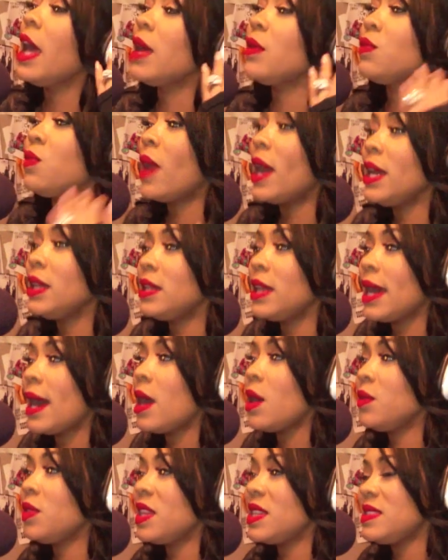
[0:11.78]
and right
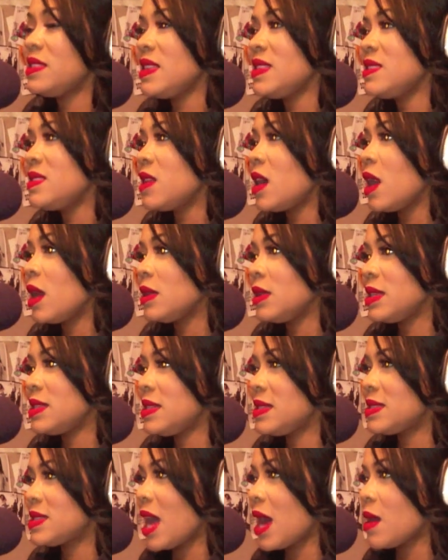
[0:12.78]
now, this
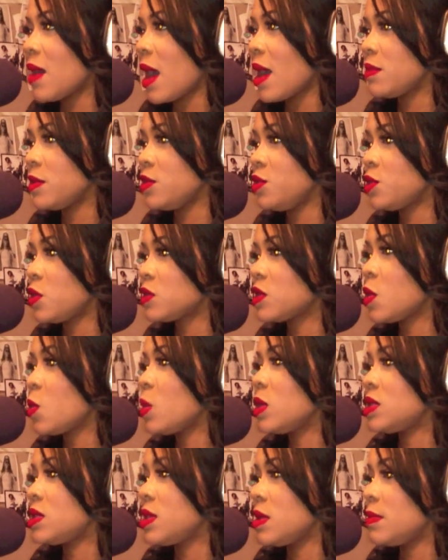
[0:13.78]
is
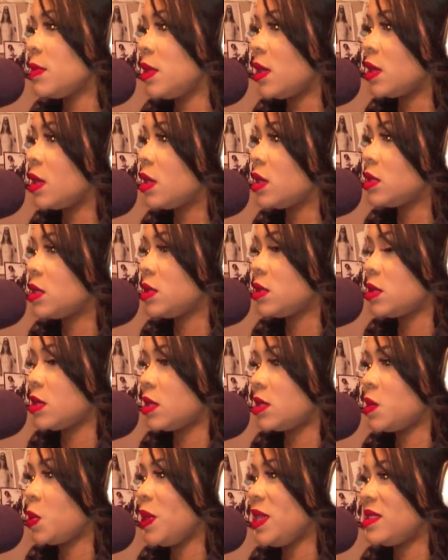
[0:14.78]
someone sent me
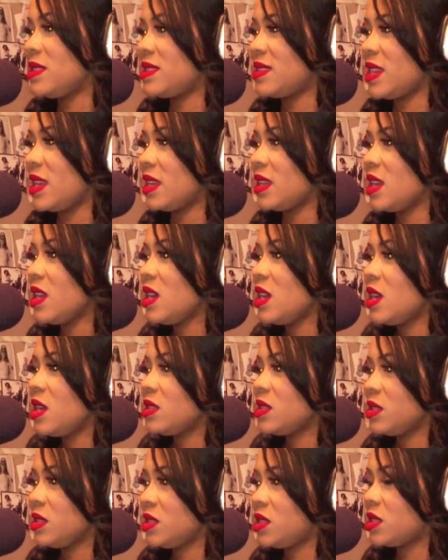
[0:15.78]
a tweet and said,
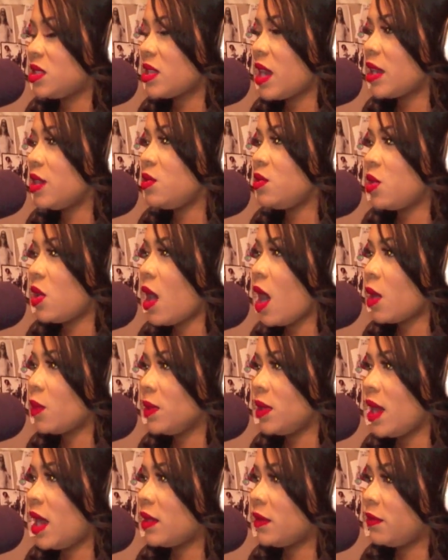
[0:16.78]
"Delicious, now you know how
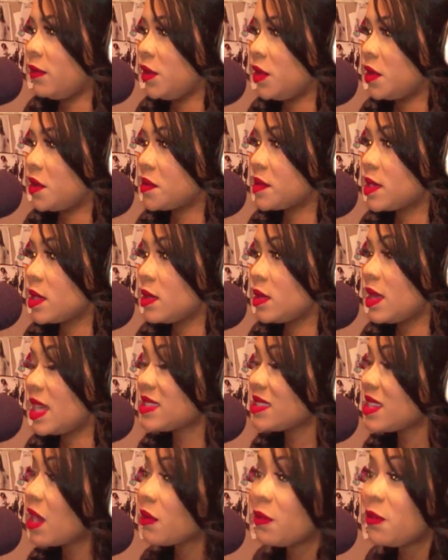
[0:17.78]
Rihanna feels."
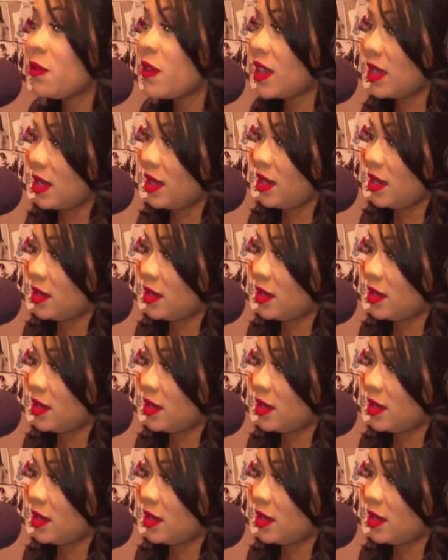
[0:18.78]
That's not funny.